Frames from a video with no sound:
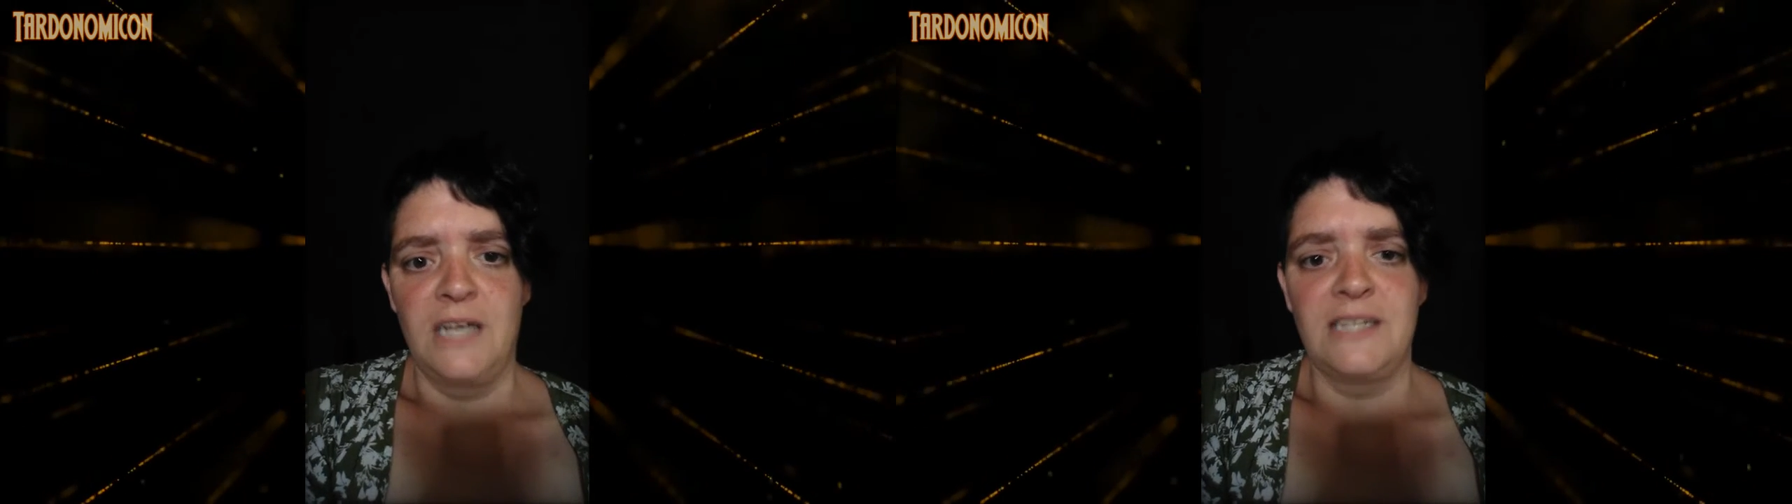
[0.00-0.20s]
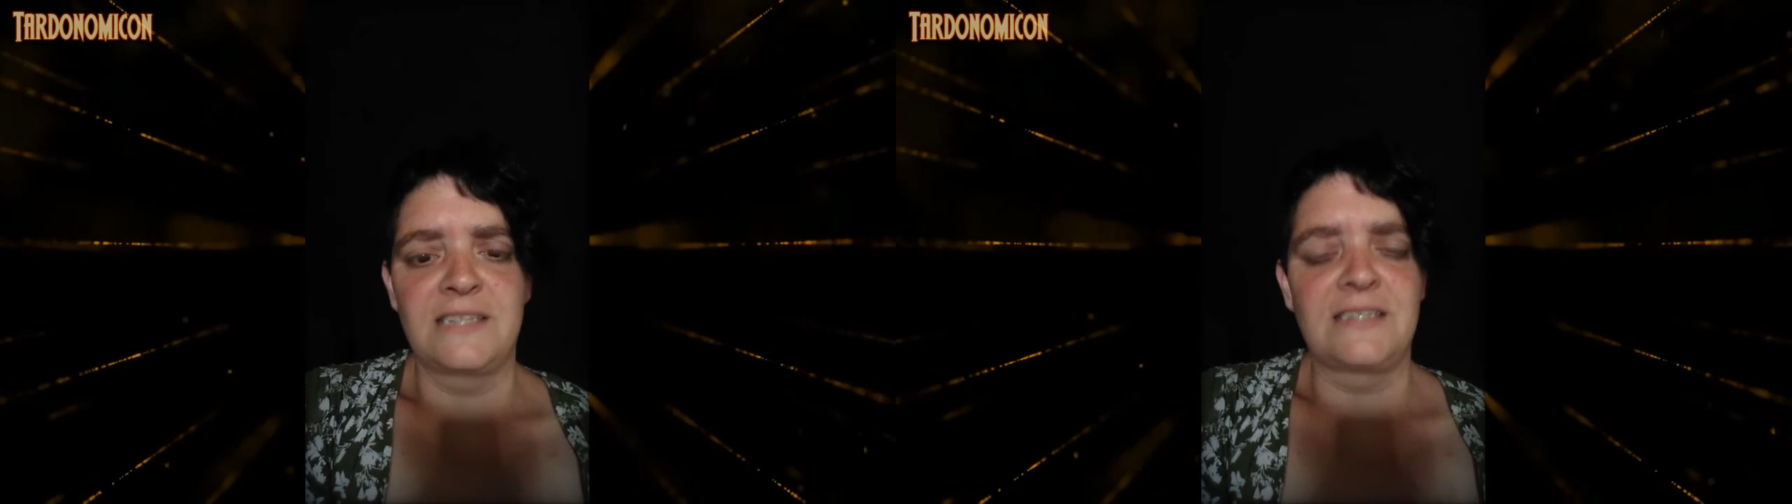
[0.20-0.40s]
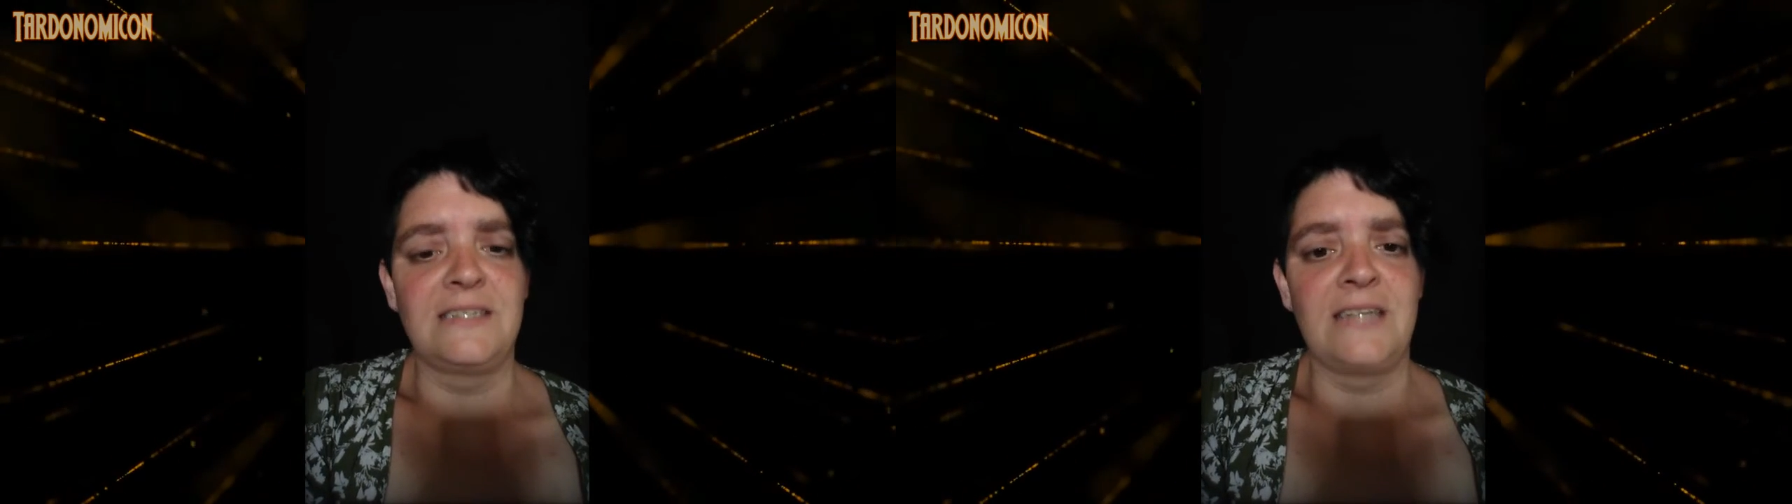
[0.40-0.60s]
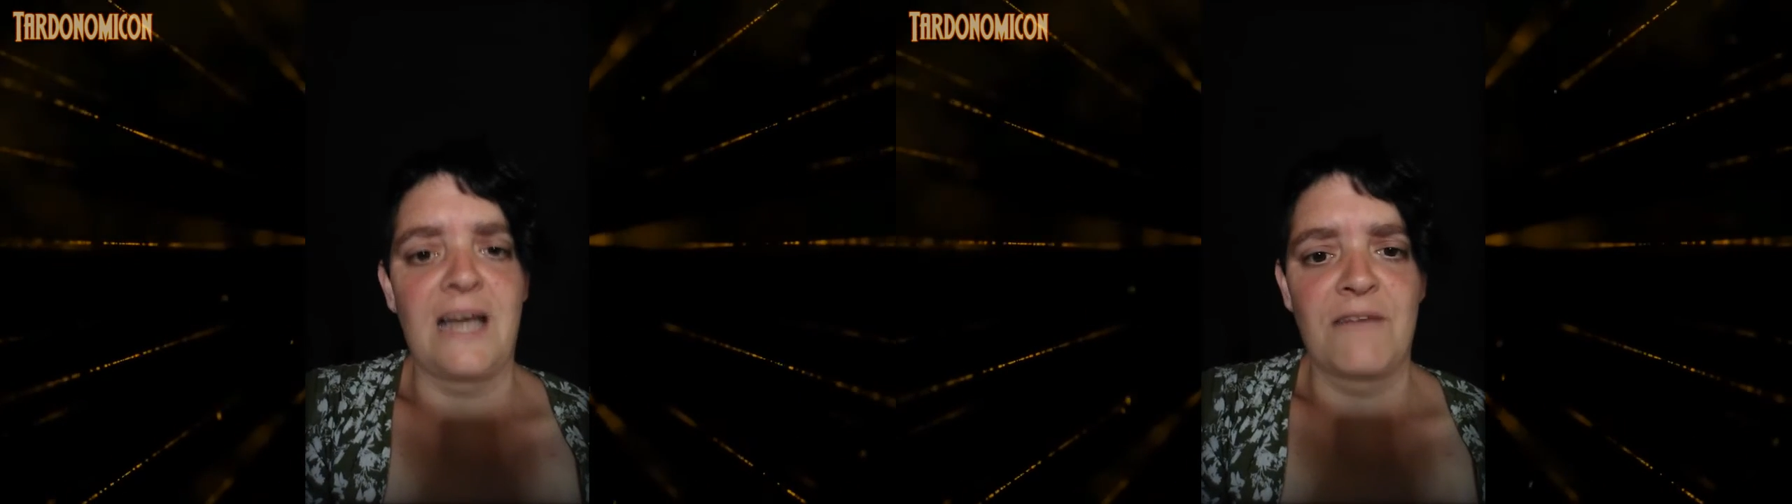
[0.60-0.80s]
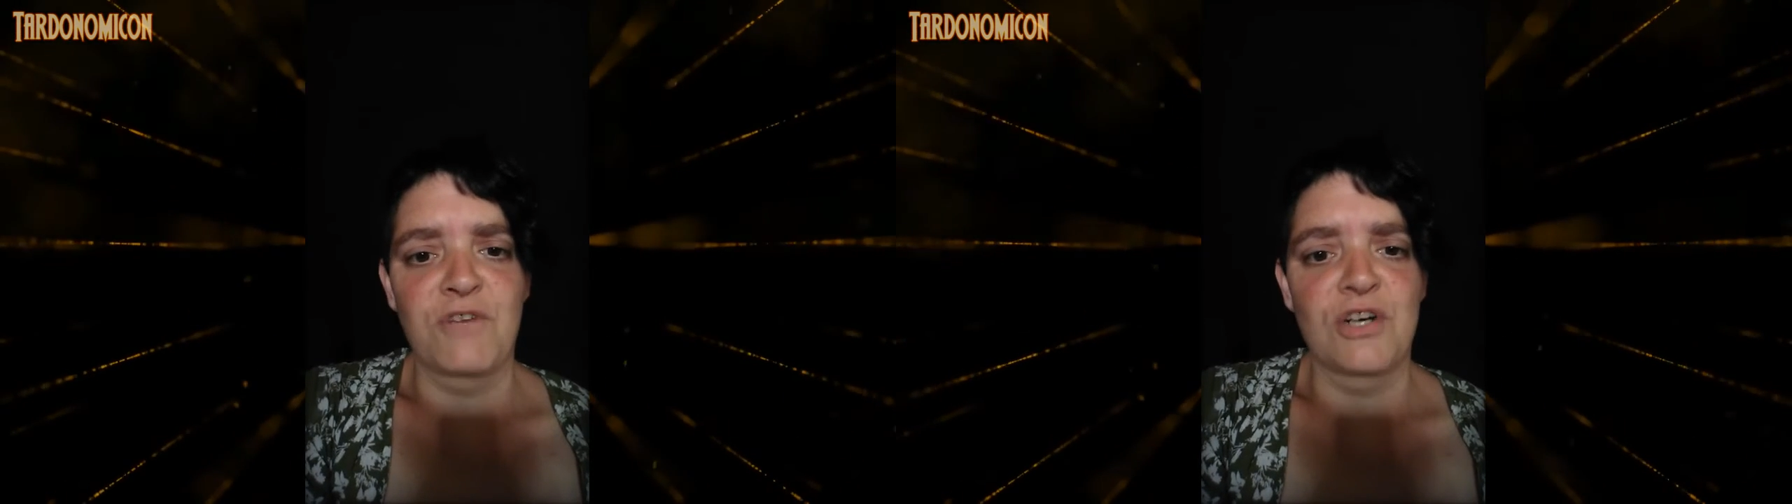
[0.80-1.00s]
it's
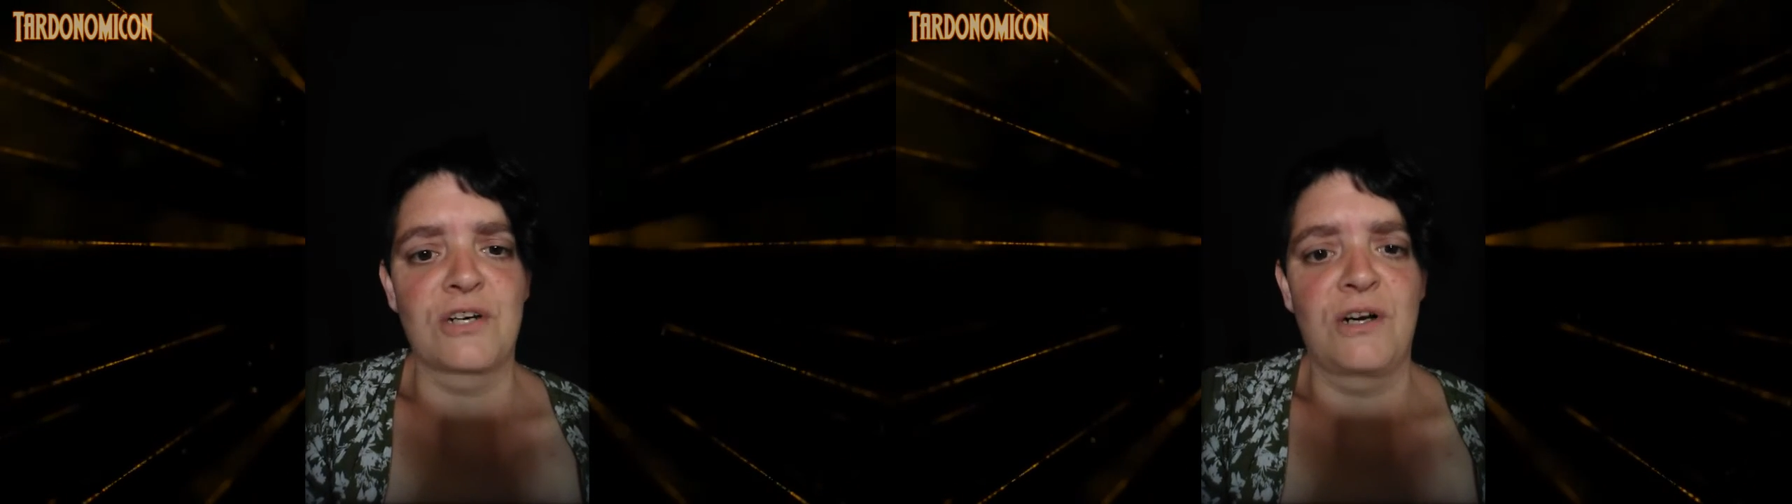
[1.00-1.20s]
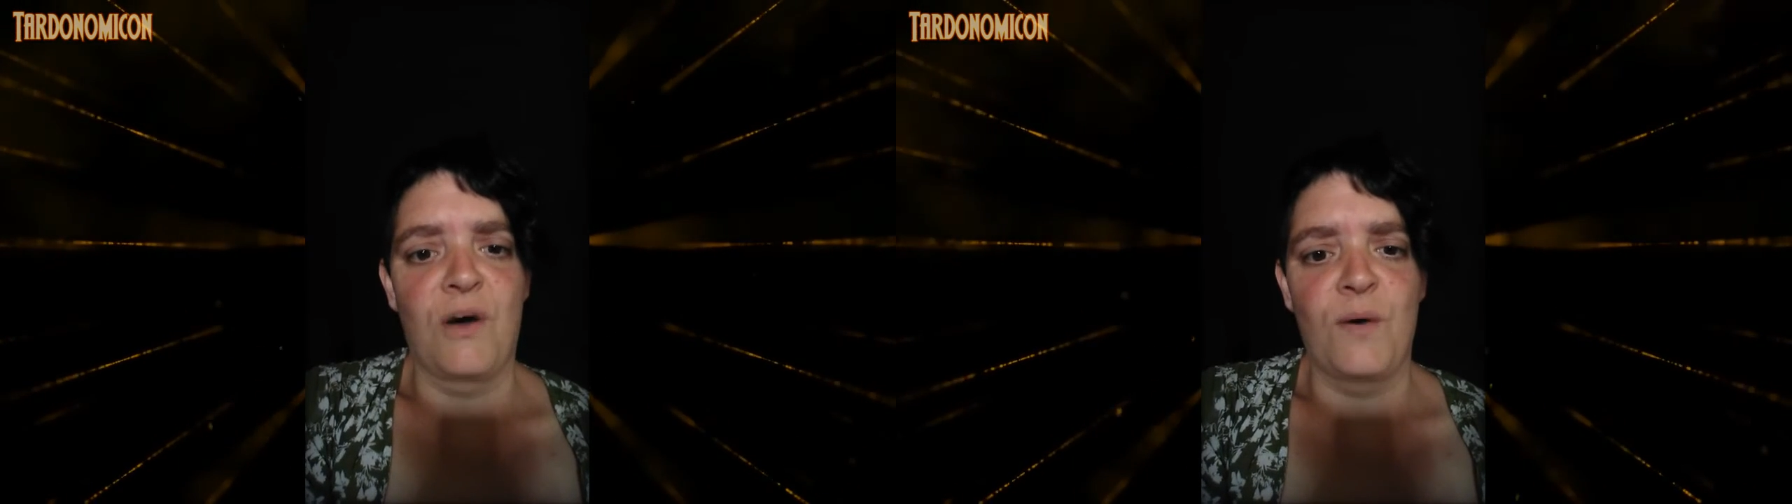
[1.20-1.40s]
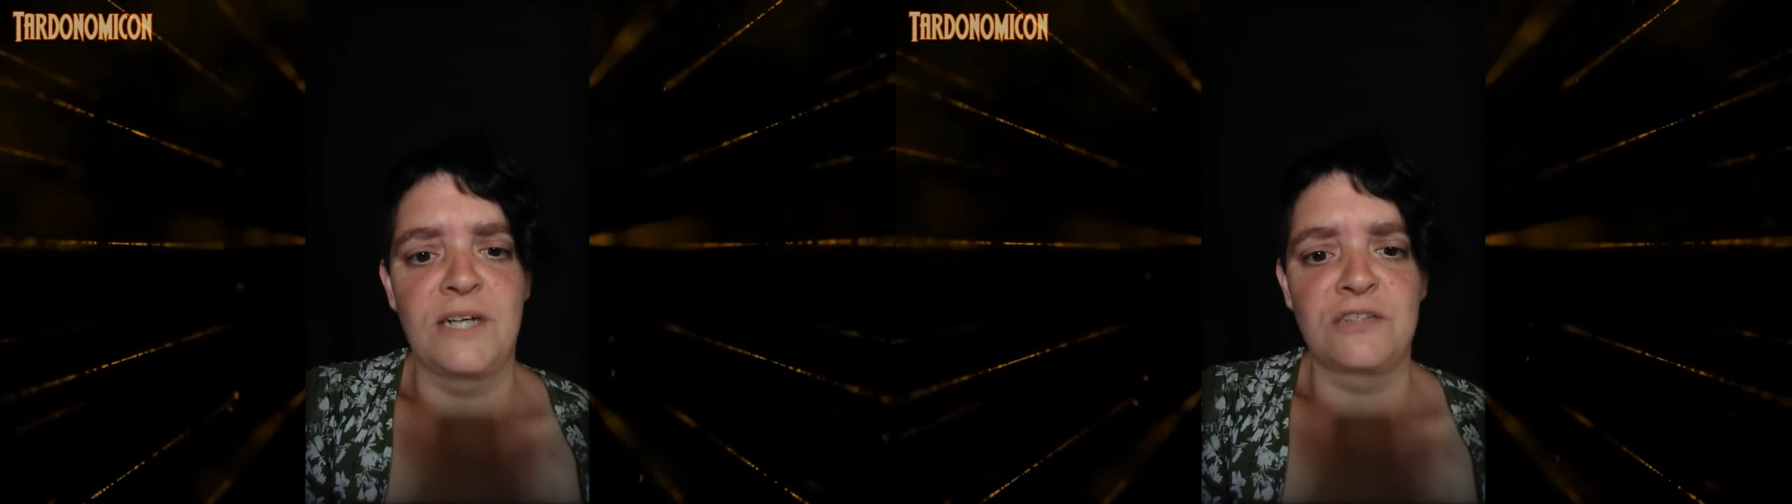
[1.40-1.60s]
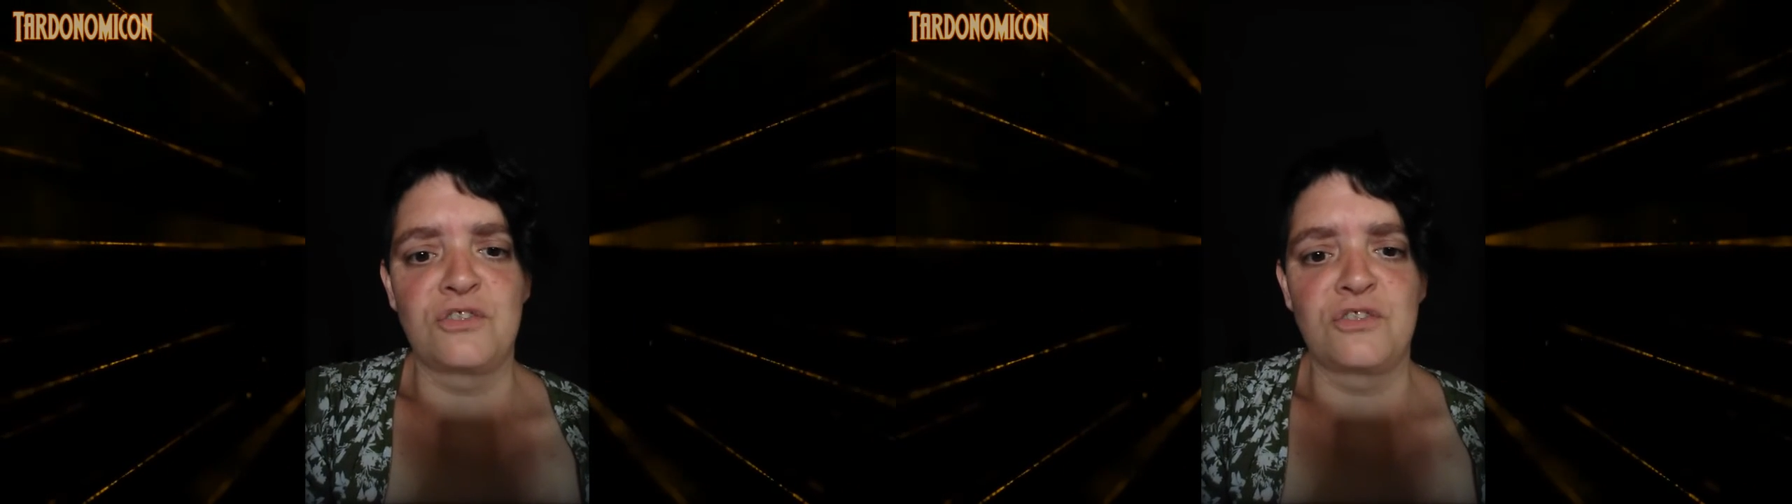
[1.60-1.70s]
never going